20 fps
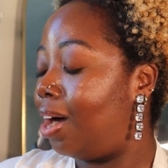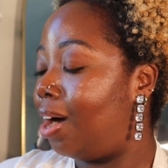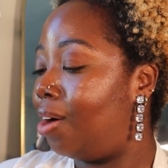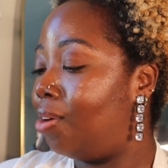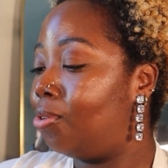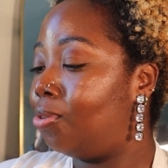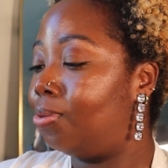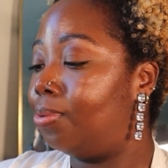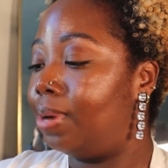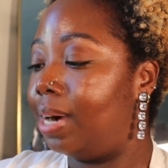
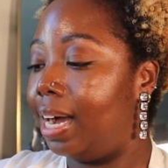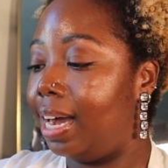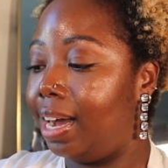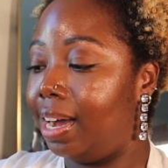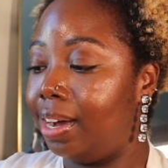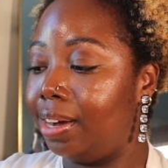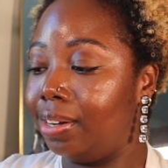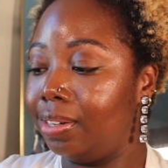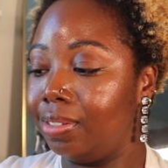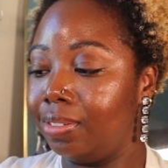Oh,
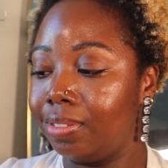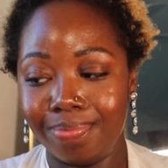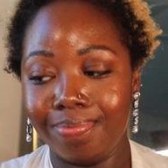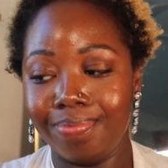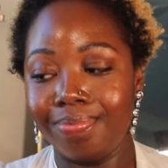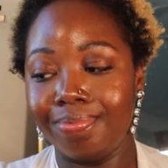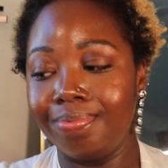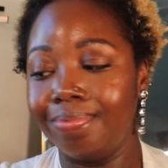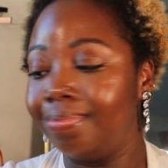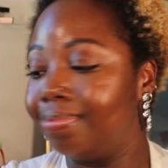wow.
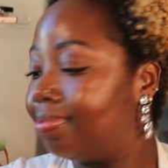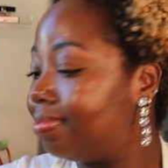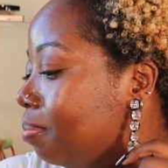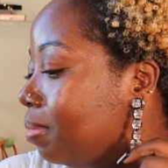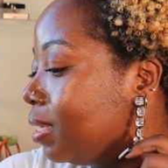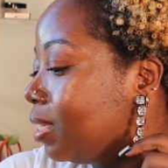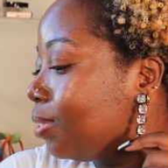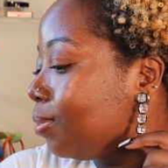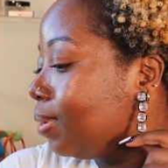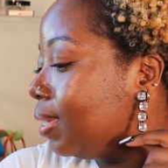
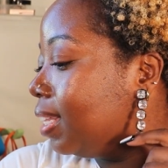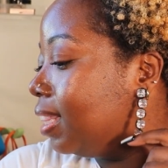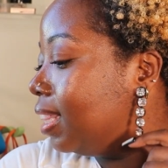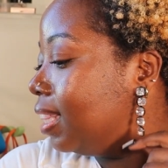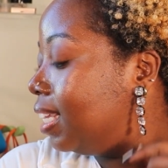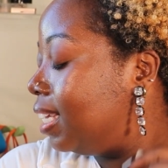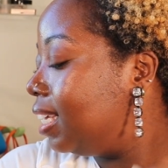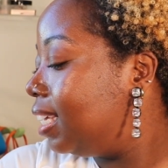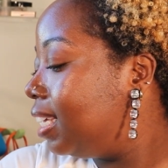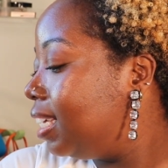Between
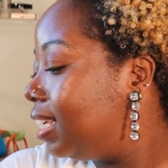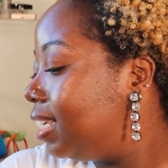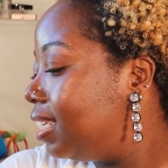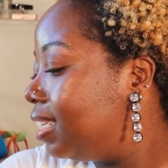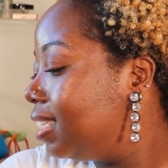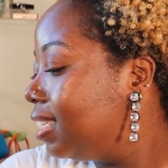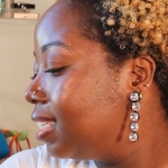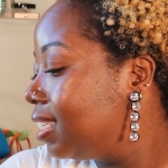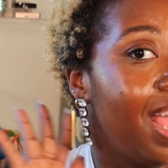these